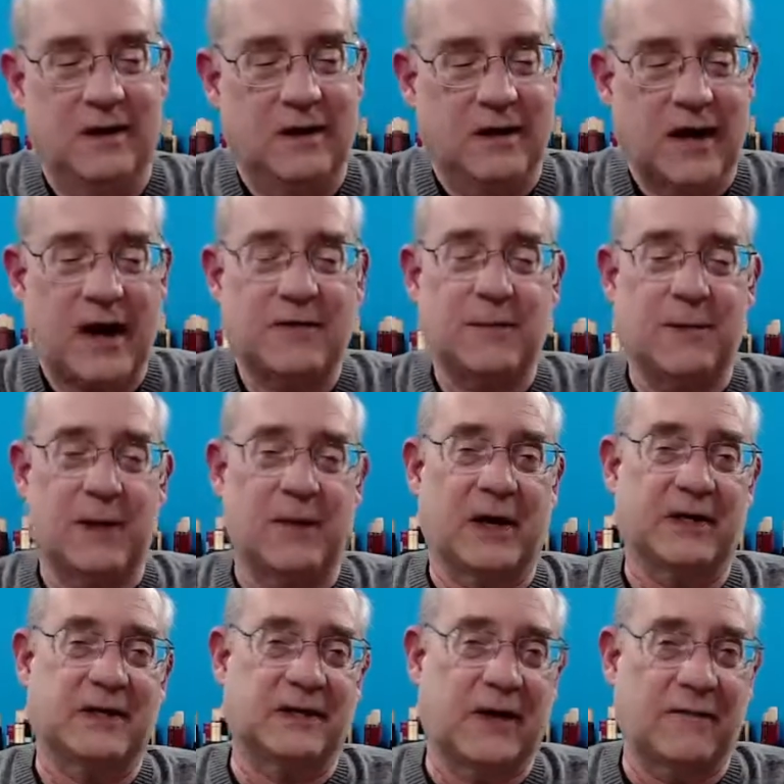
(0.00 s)
I have to be about
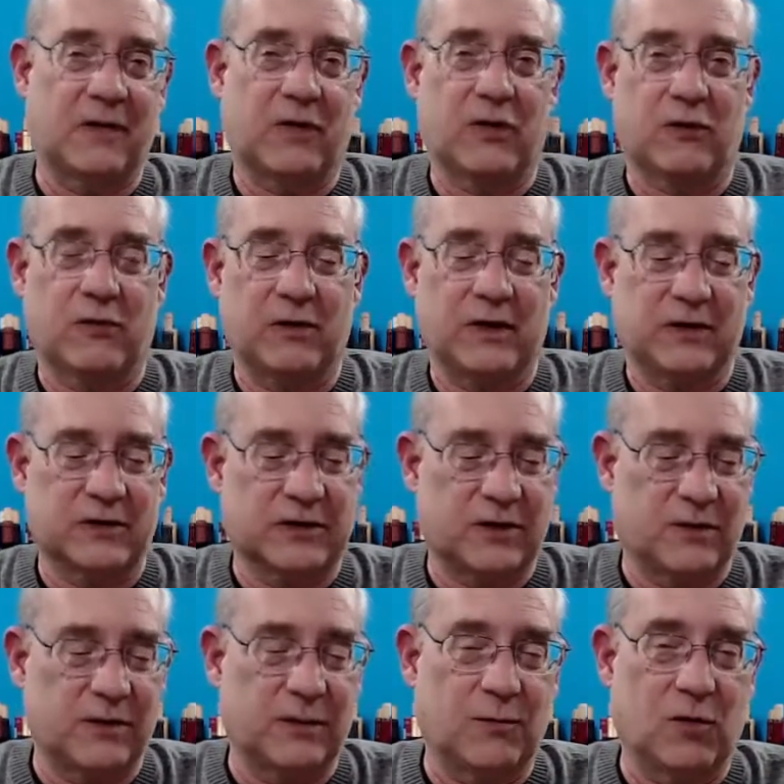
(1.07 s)
7:30 or so
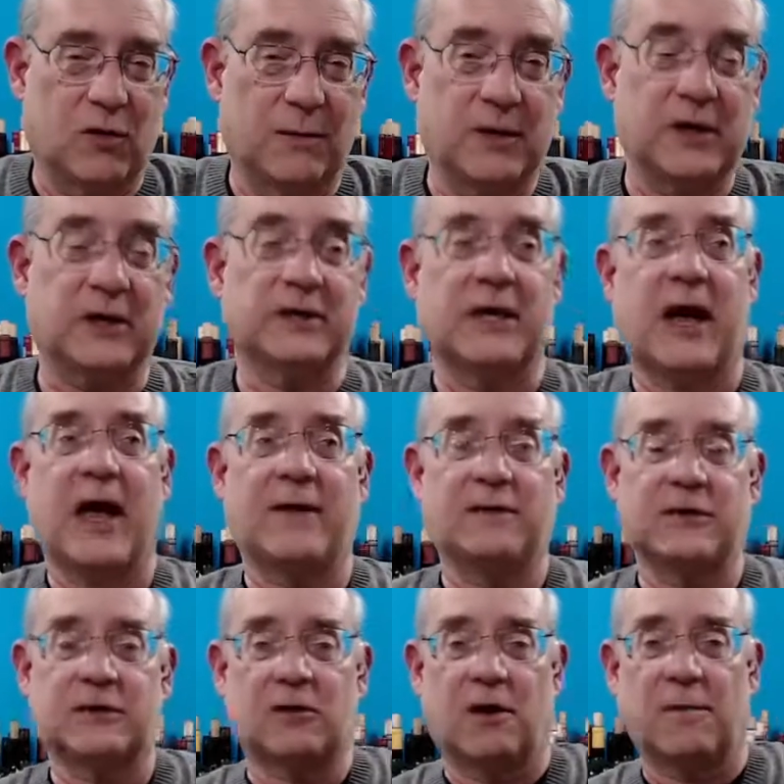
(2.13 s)
in the morning, because I have to
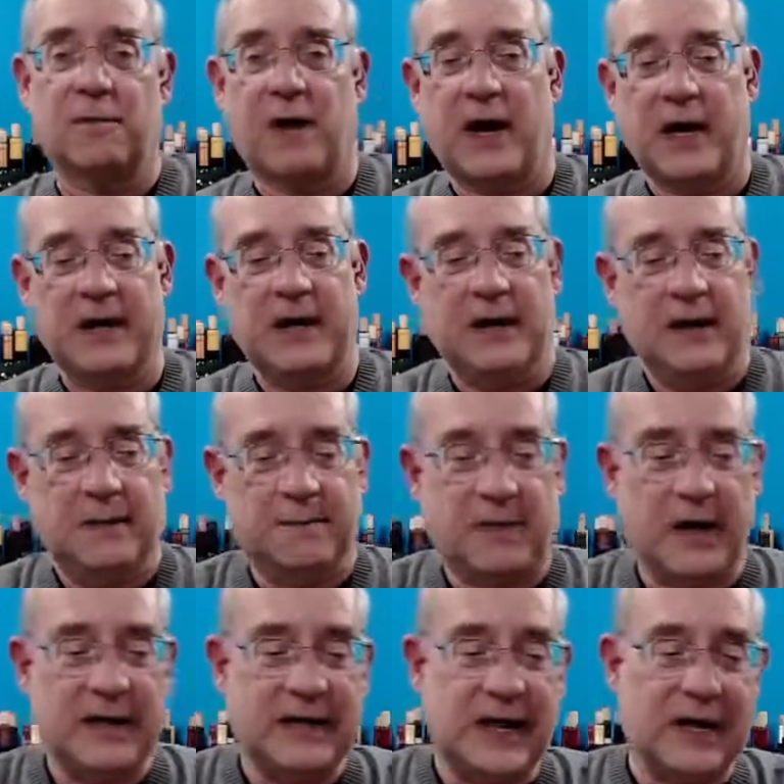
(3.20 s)
start my
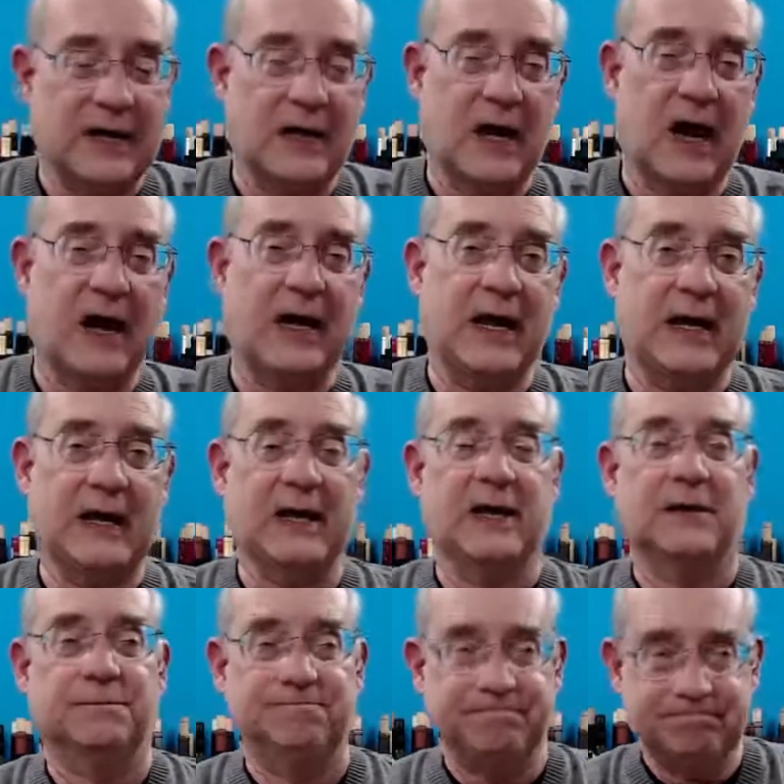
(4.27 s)
day at 9
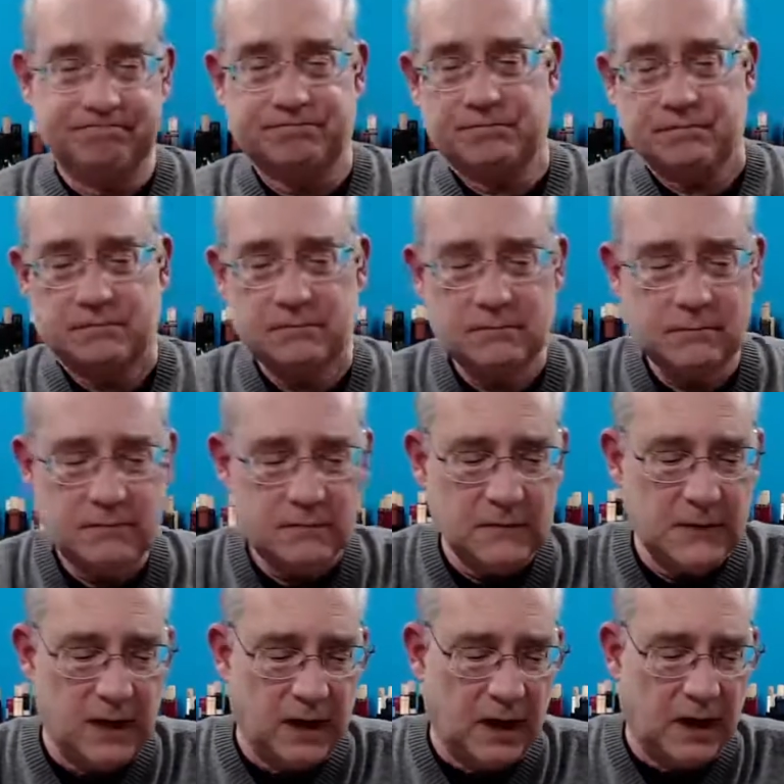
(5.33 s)
a.m.
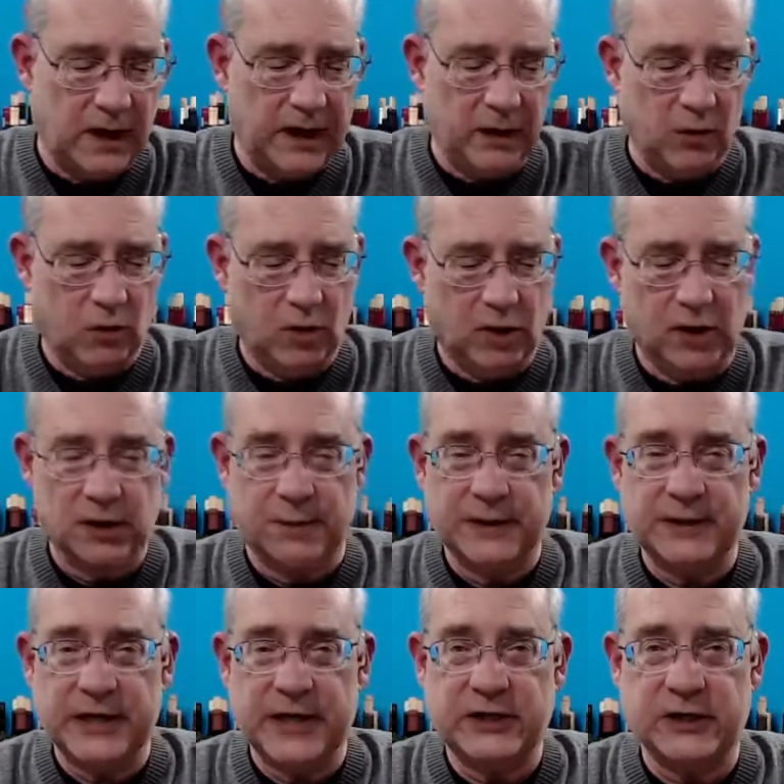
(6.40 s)
at work on my
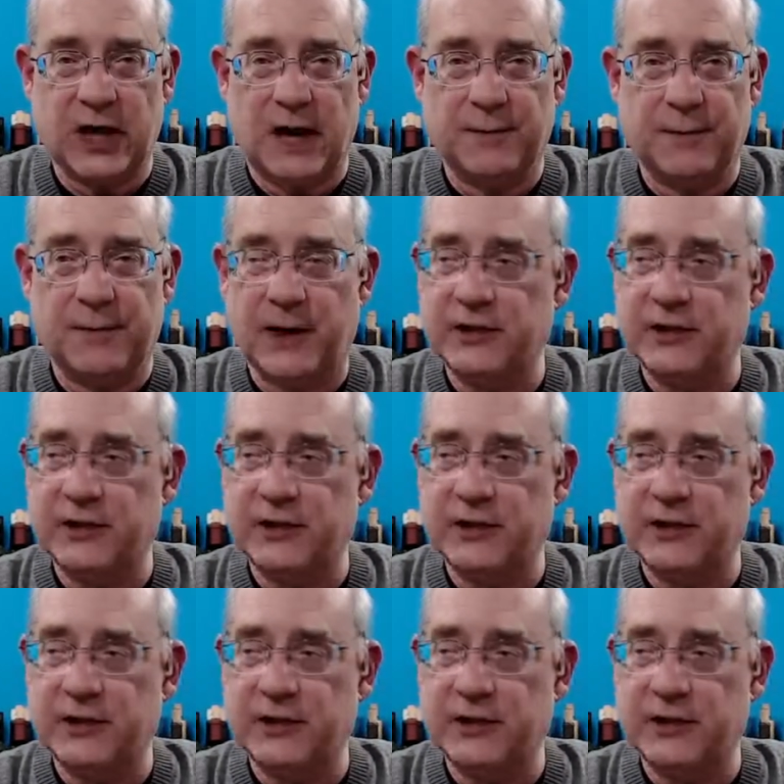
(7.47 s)
day job at Bite